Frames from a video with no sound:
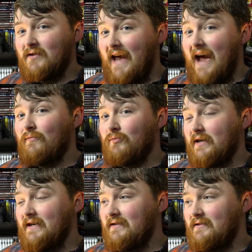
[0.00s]
Sight have
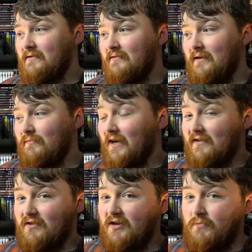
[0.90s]
released the
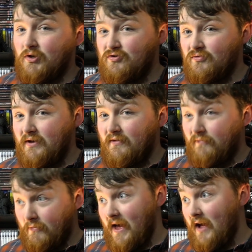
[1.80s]
Frankenstein and Monster
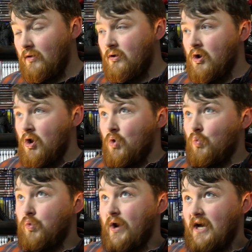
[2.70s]
from Hell,
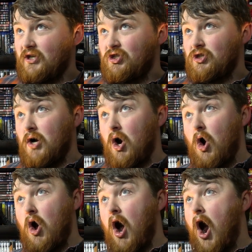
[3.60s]
which
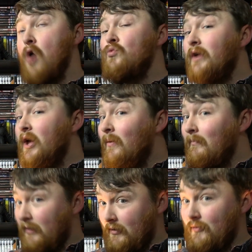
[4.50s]
only on
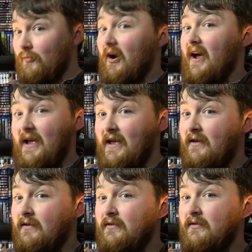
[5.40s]
Blu-ray
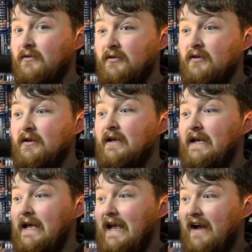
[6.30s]

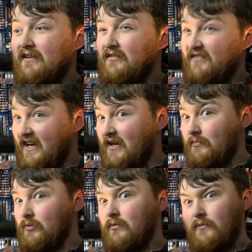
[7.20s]
is
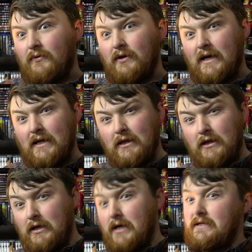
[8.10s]
available for like the
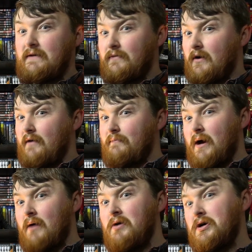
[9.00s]

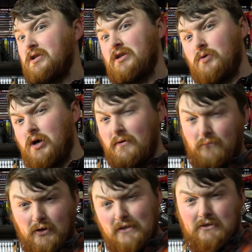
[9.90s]
£35 mark, so kind of
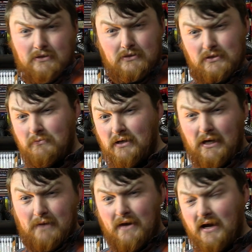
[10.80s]
what I
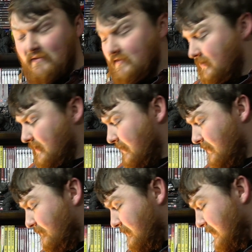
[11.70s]
similarly paid for
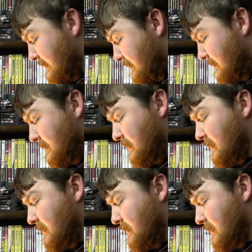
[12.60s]
this.